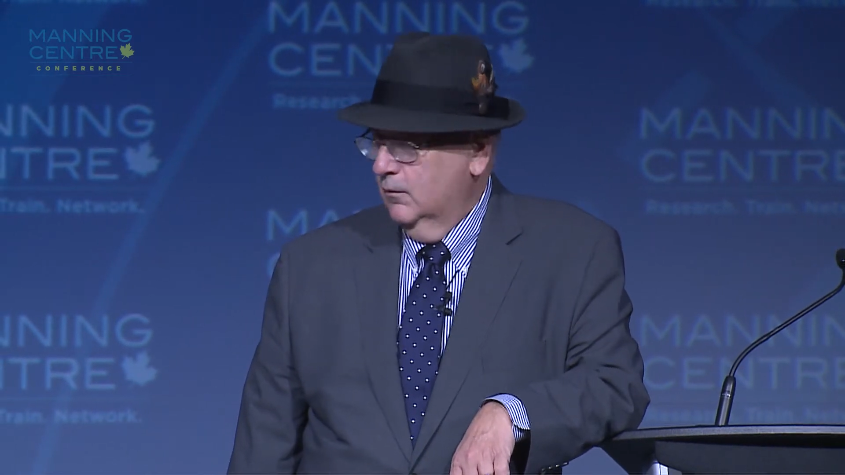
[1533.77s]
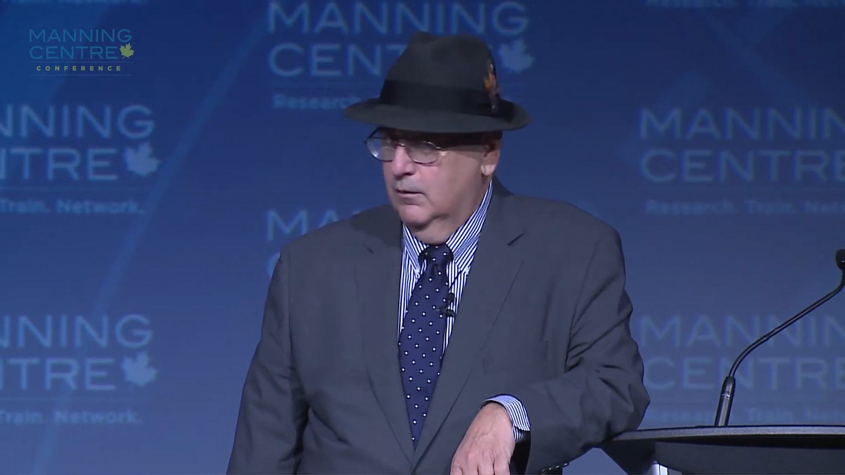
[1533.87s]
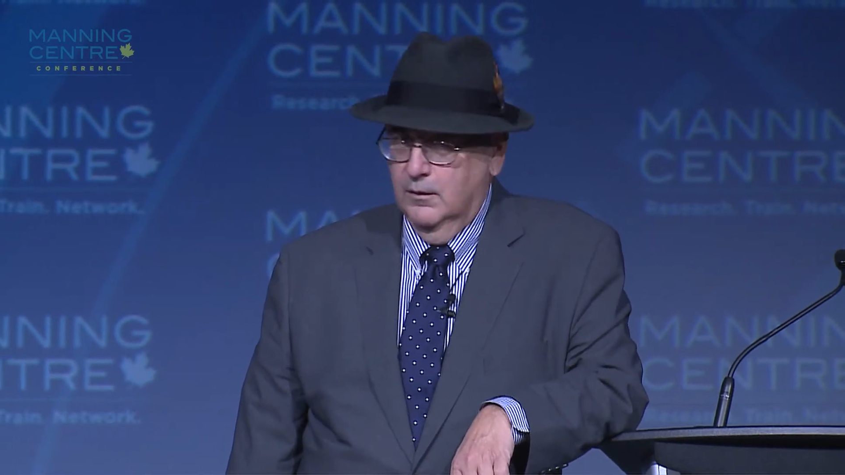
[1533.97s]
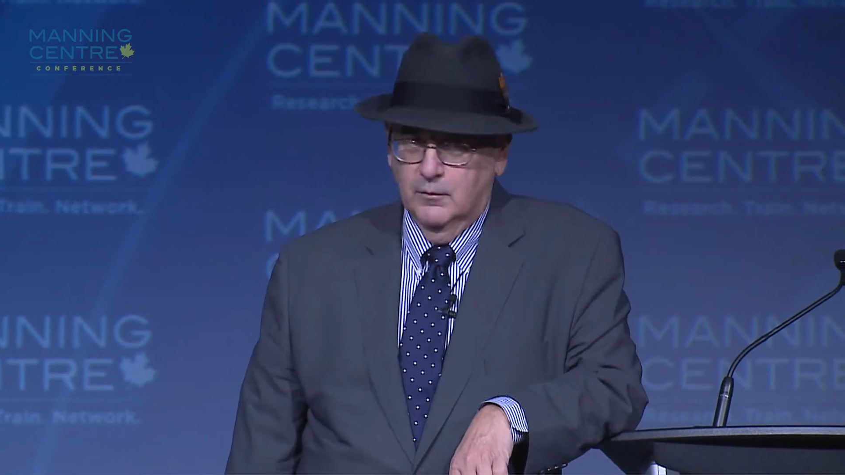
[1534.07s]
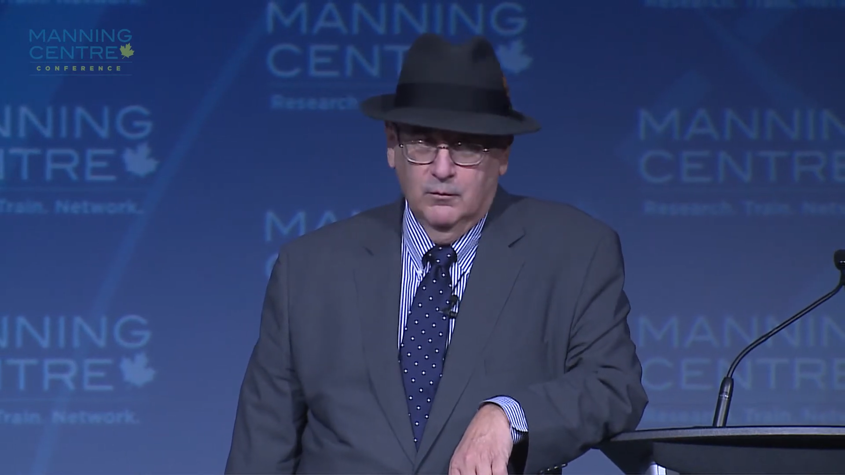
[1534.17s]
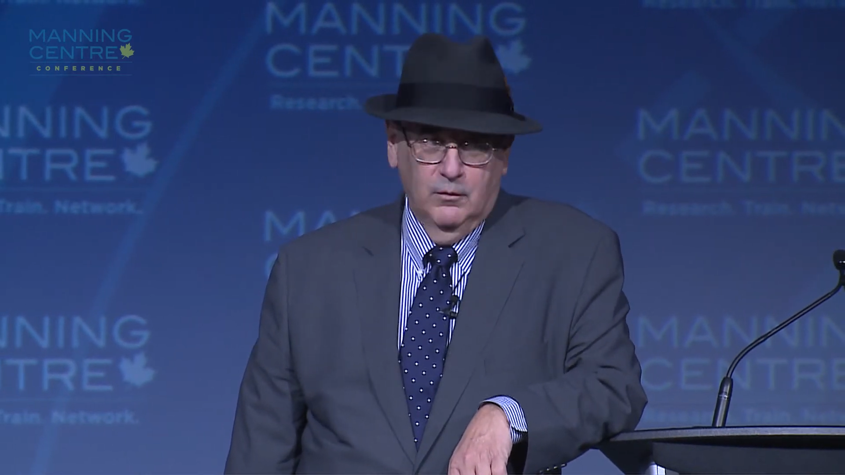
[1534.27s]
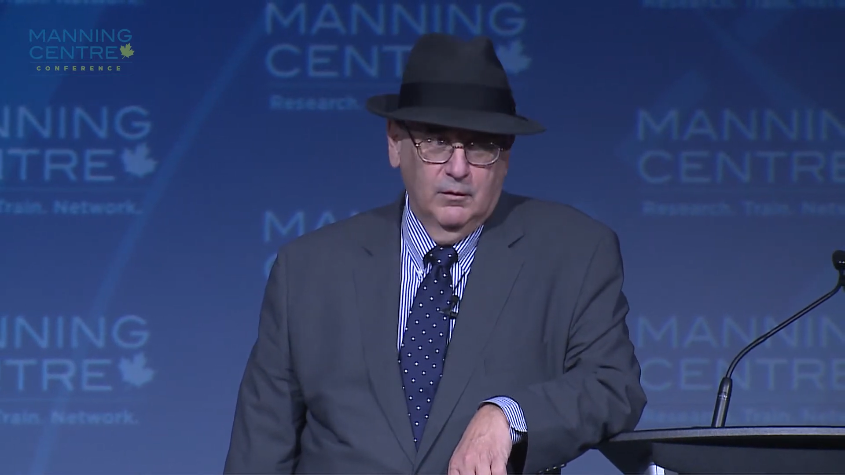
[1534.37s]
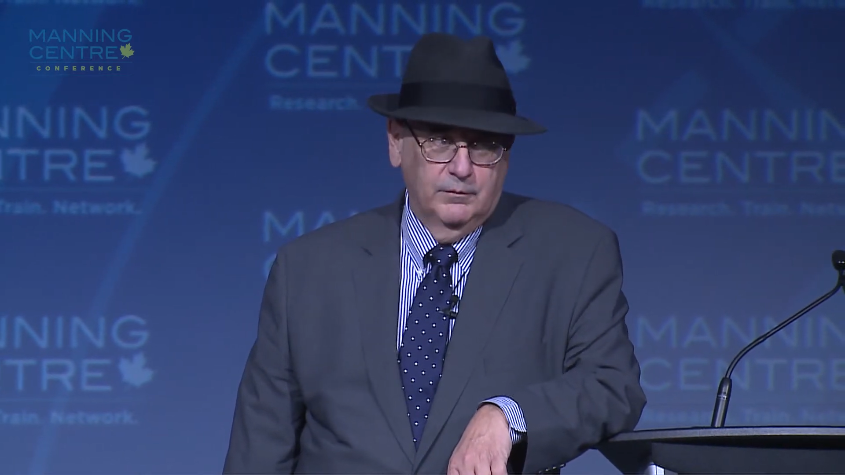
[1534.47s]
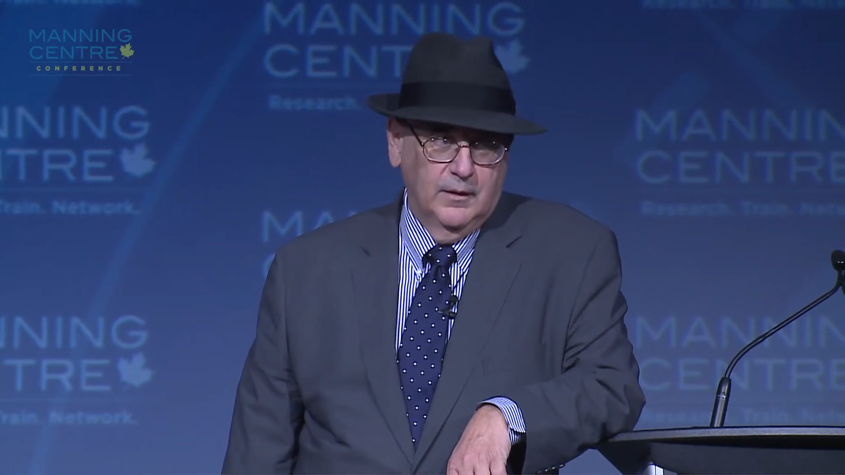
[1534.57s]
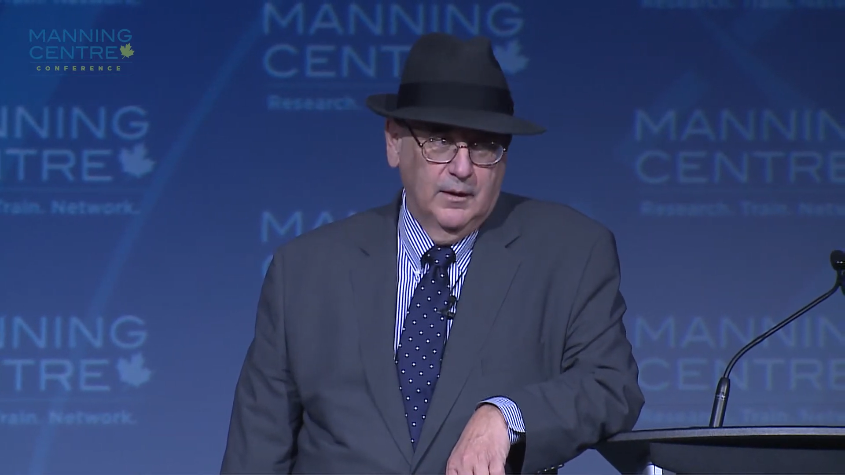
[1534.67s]
on the role
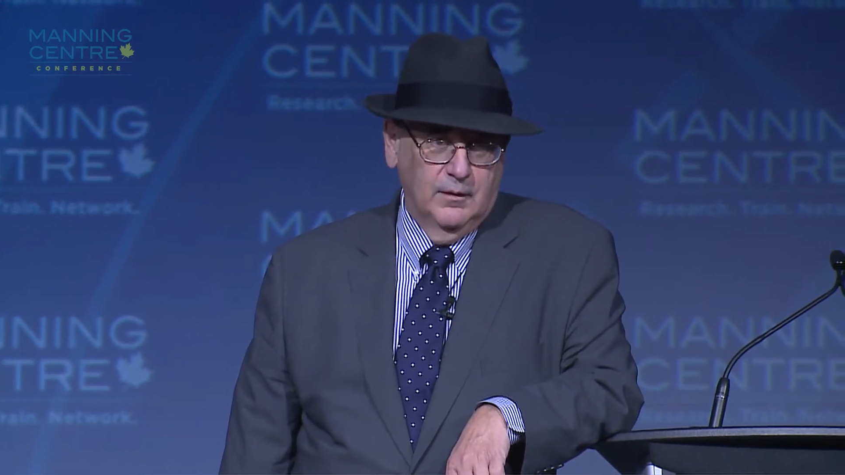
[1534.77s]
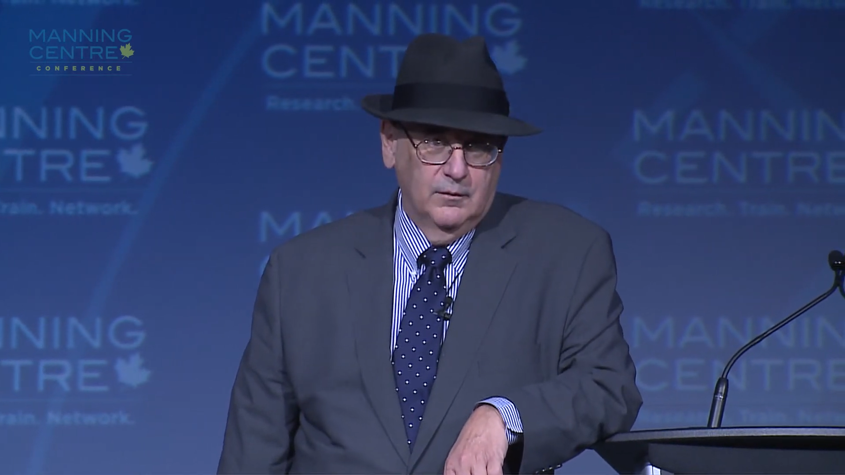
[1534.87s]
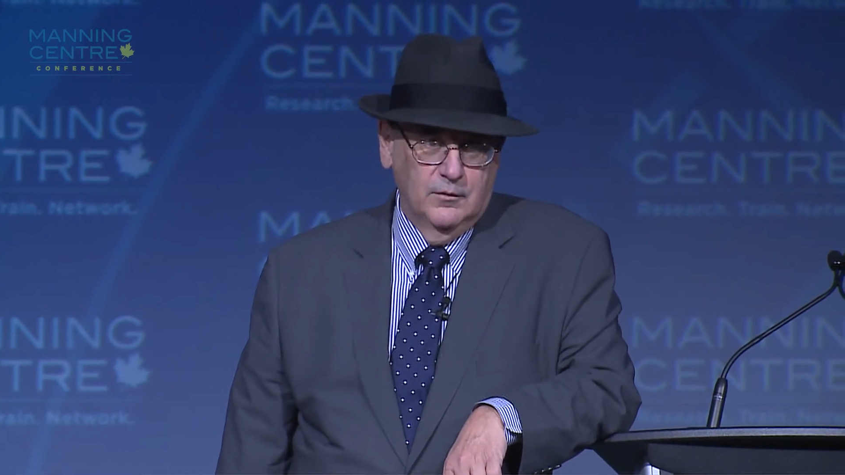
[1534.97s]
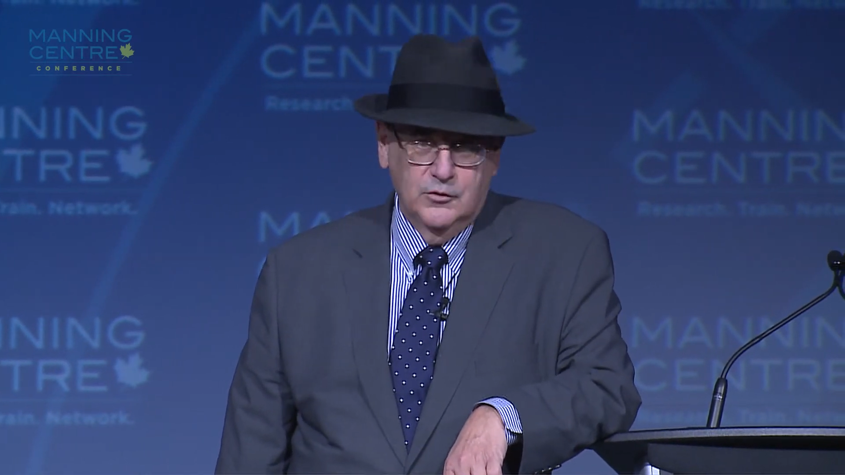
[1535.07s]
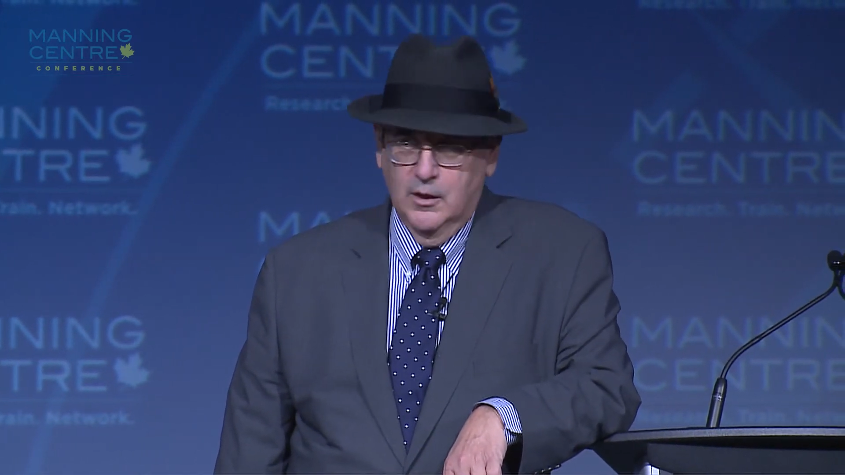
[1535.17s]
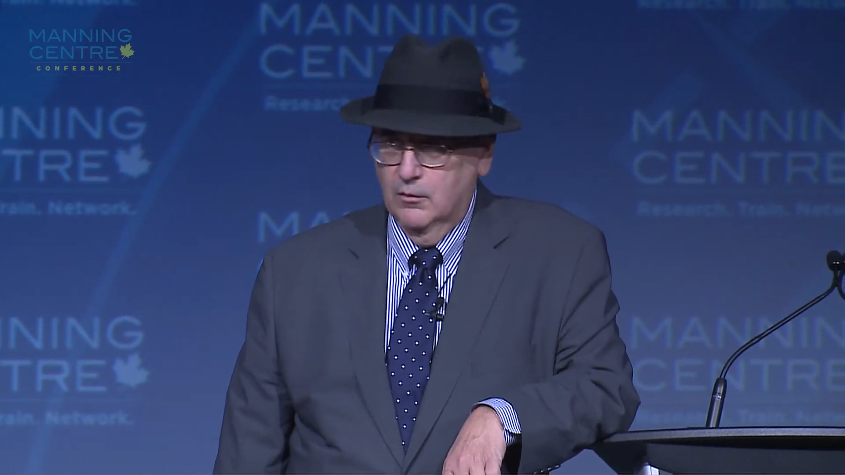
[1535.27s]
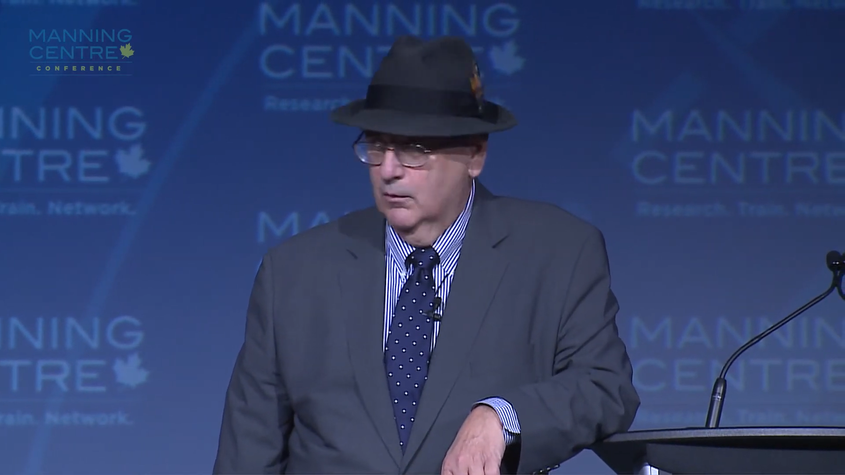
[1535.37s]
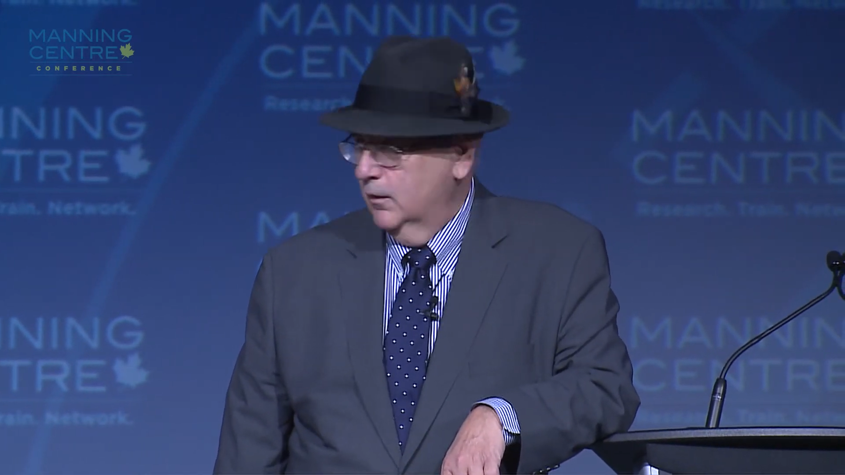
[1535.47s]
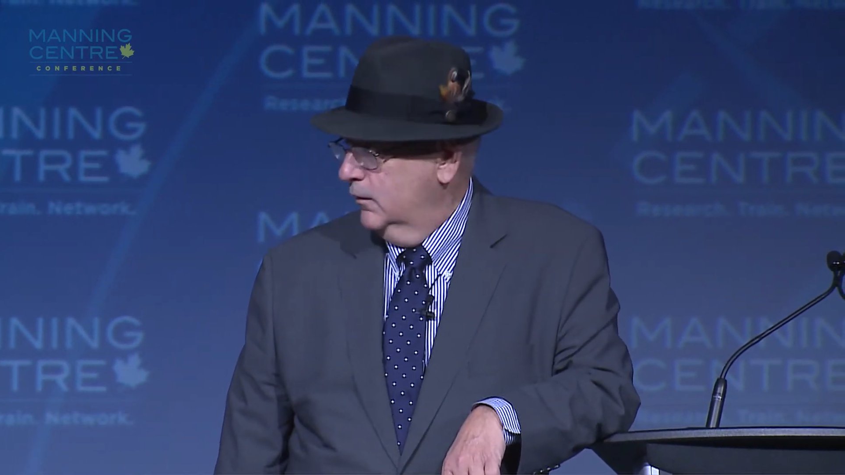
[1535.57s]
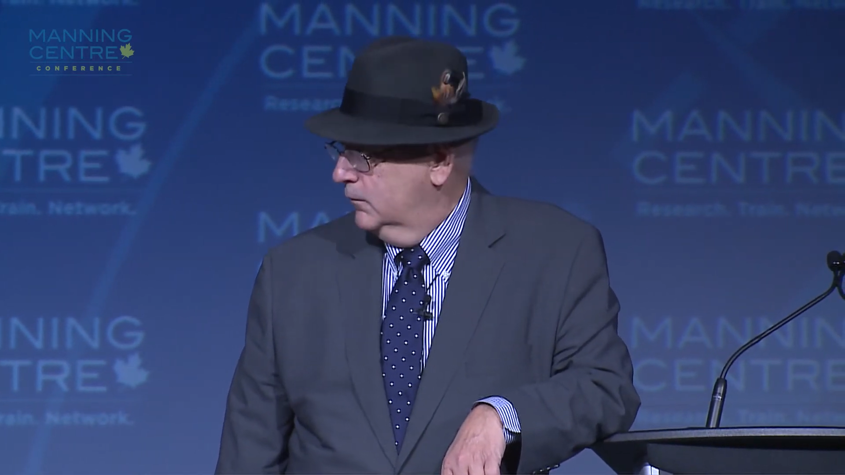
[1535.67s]
of Canada
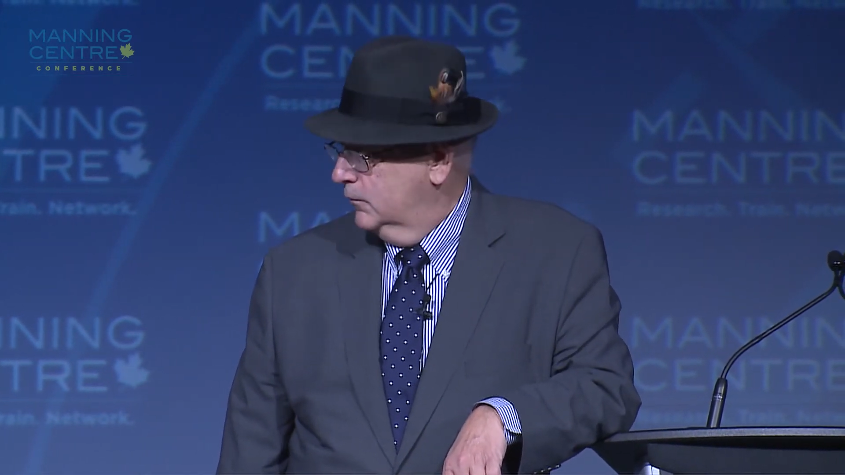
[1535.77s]
generally